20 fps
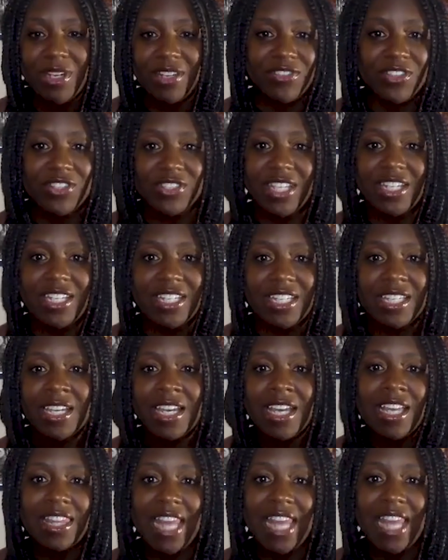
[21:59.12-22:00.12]
If there's any
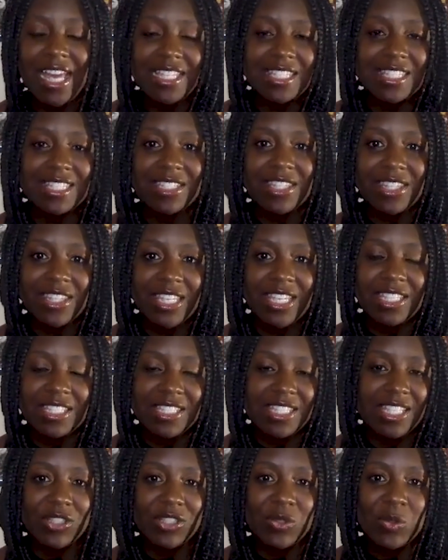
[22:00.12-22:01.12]
last things
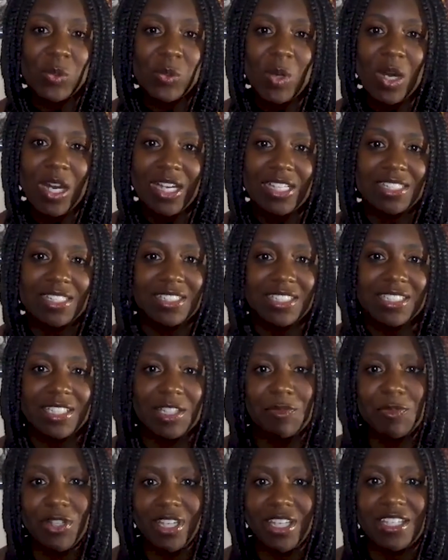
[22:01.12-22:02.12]
that you want to
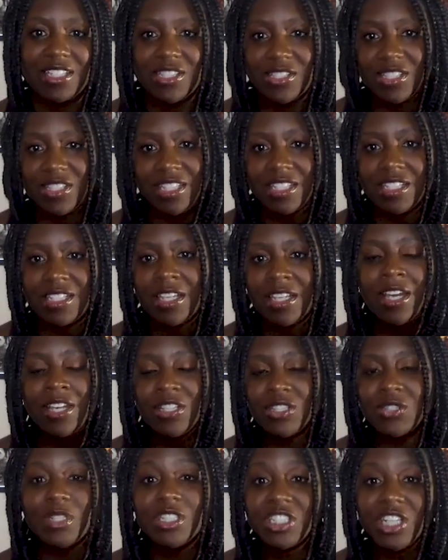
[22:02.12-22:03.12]
communicate to
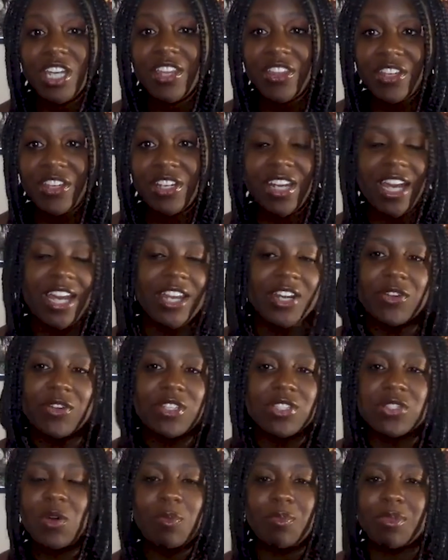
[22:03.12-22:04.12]
each other, I know
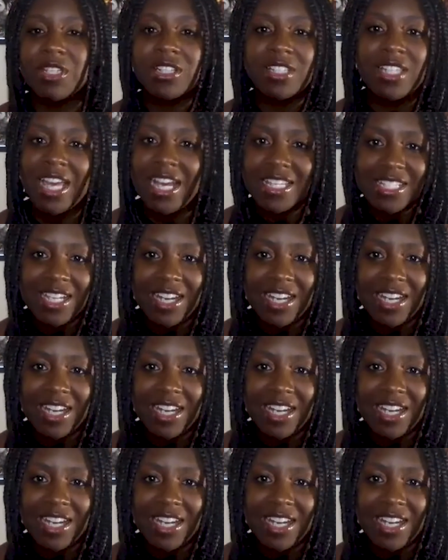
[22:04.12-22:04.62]
this won't be your last